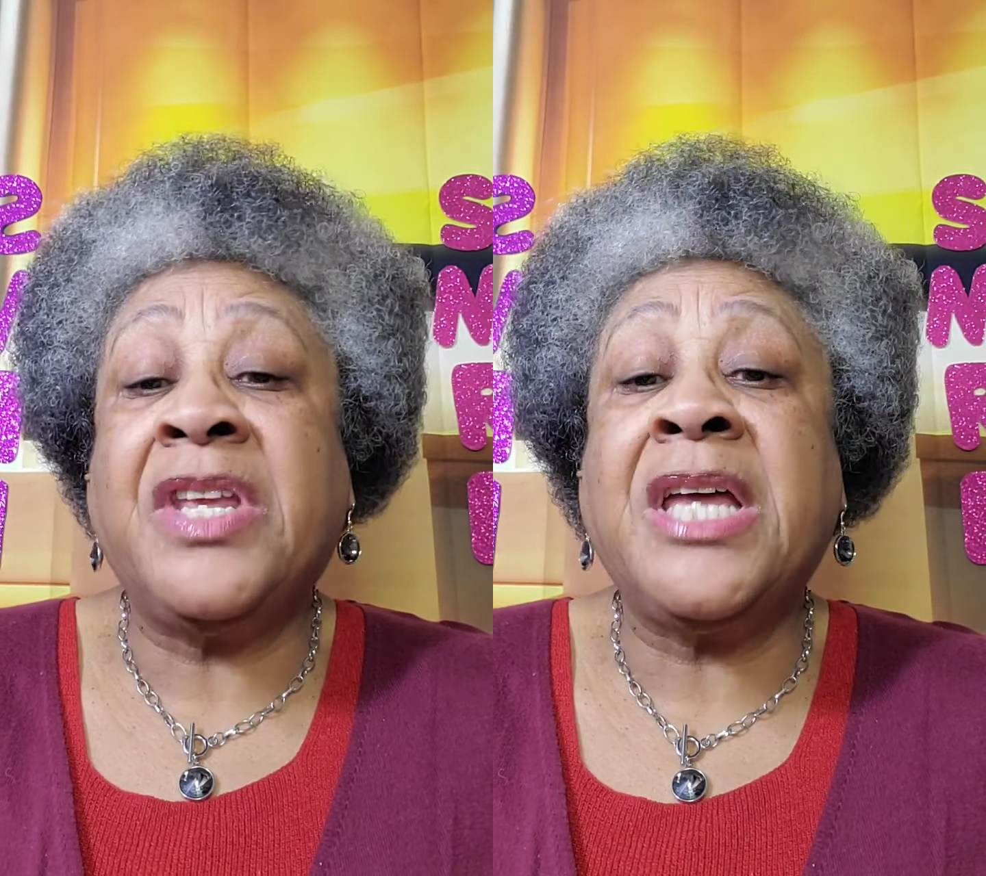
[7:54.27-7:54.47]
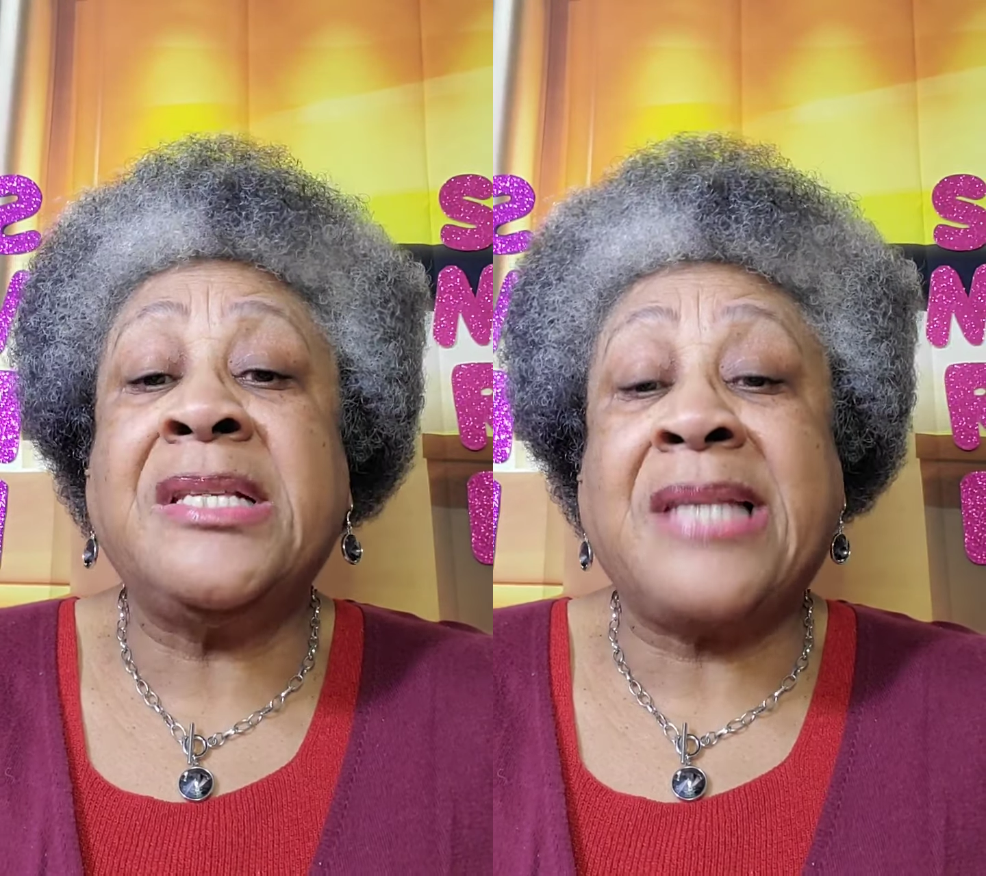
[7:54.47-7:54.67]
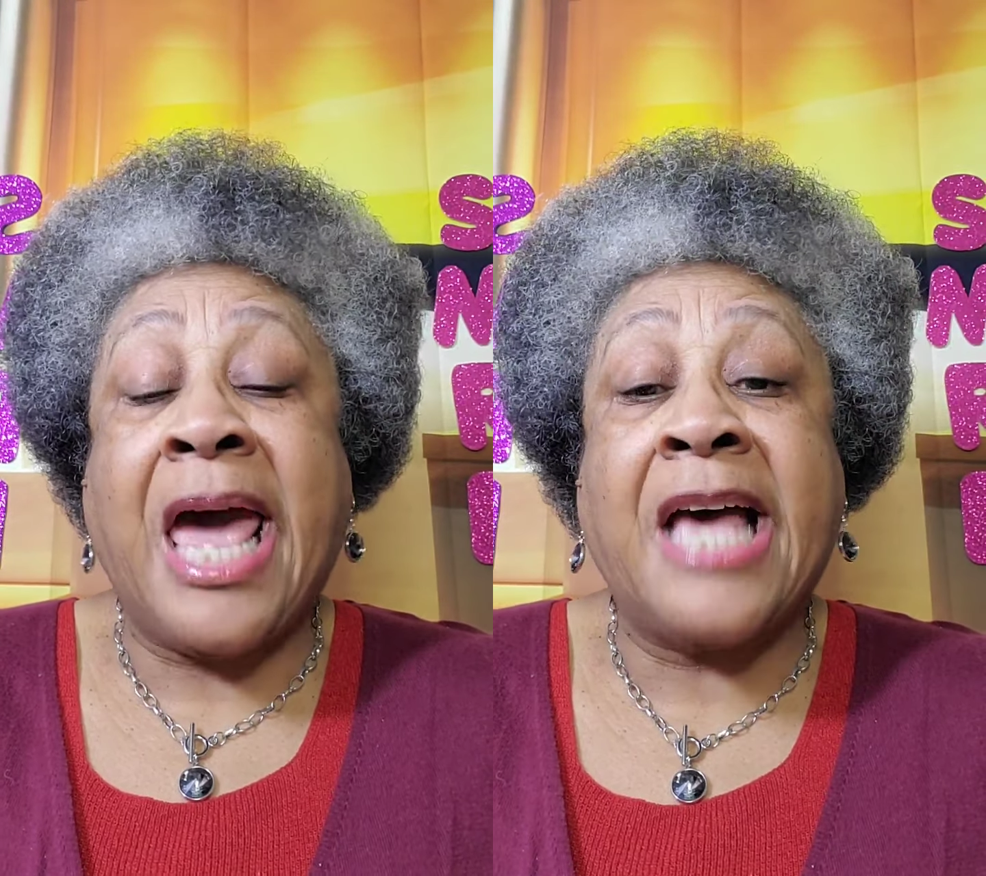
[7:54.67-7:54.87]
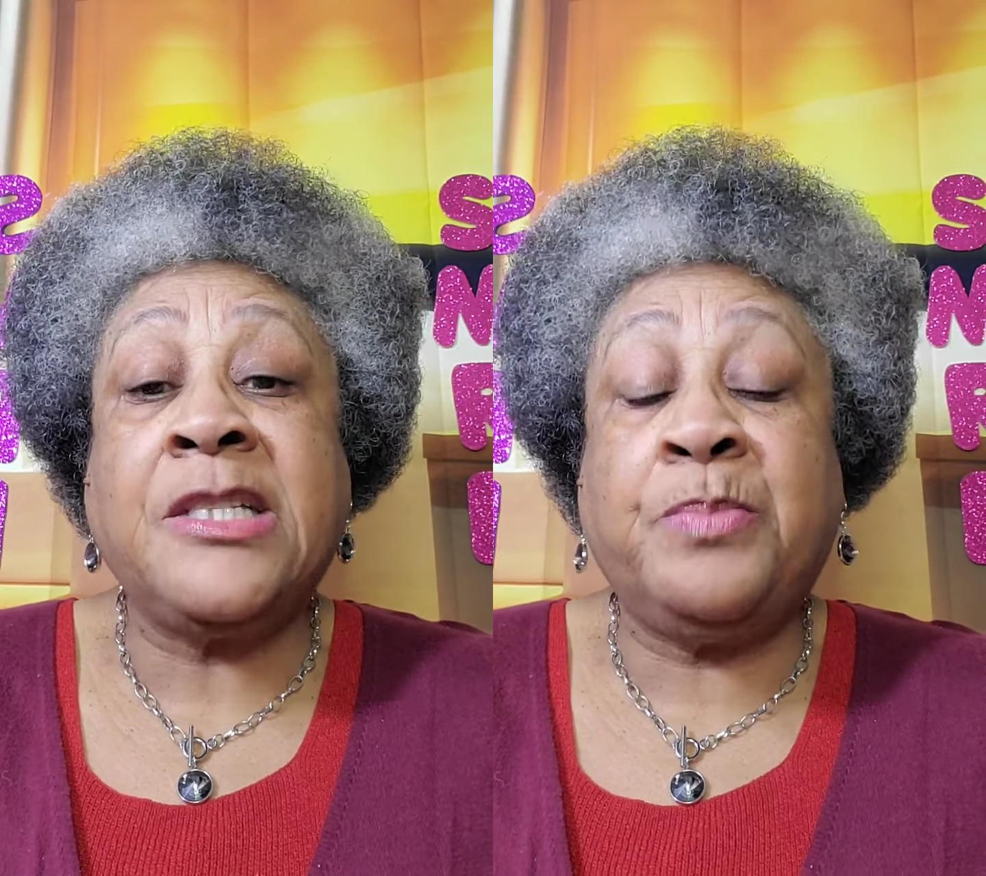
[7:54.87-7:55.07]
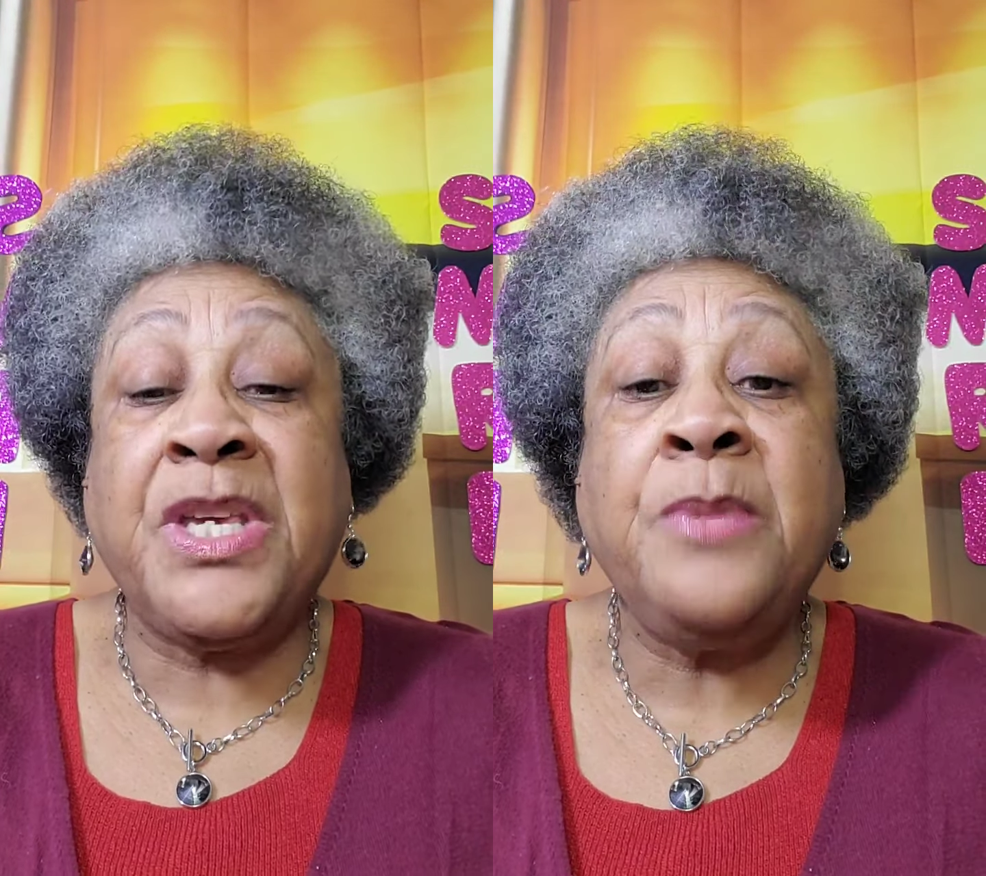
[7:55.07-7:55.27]
done is
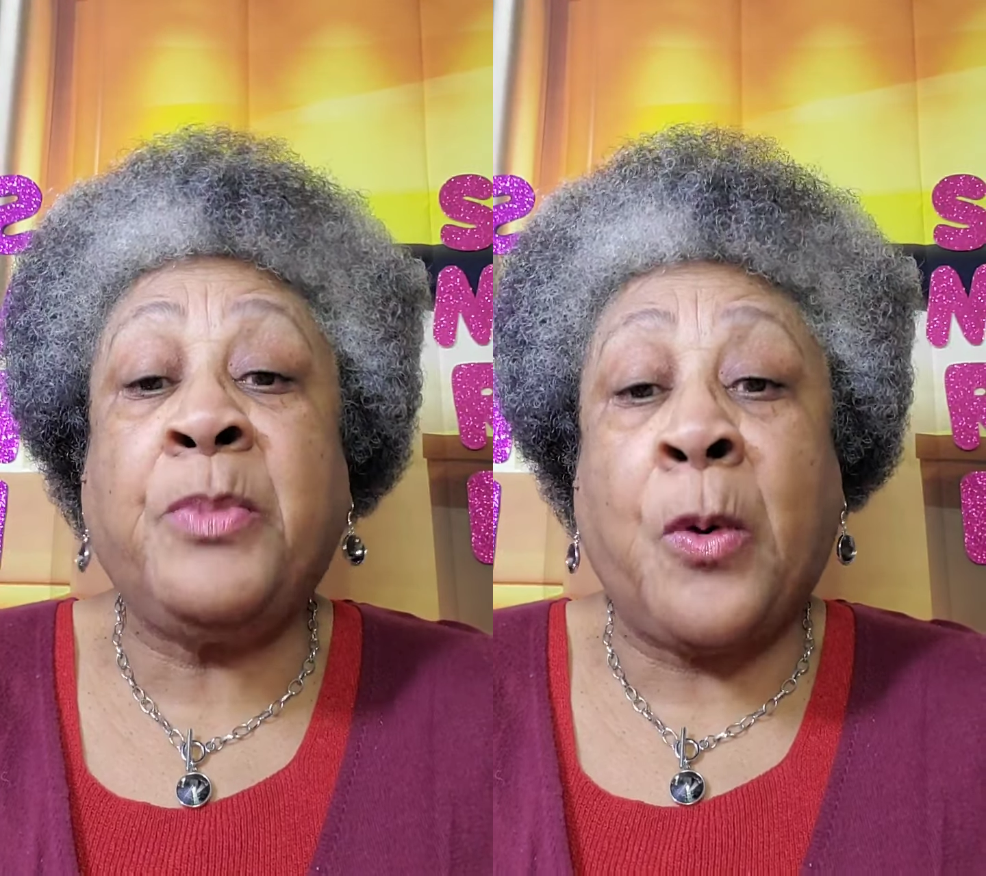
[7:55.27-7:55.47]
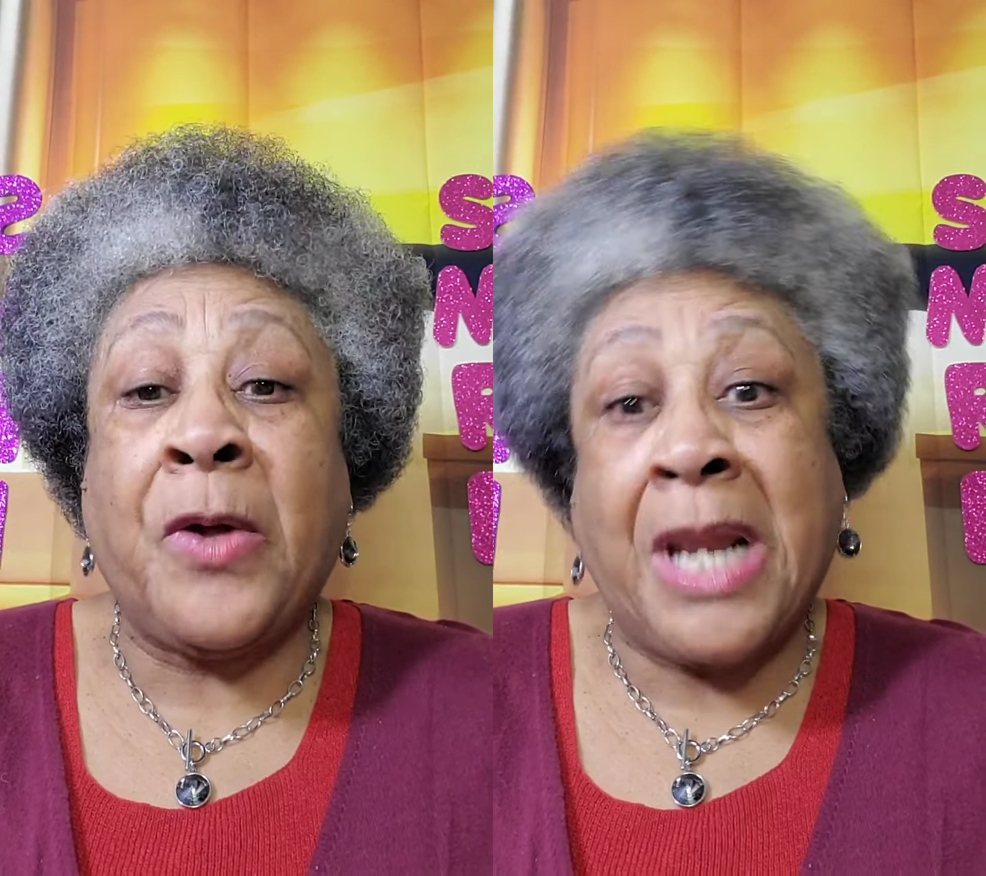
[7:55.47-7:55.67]
ask people,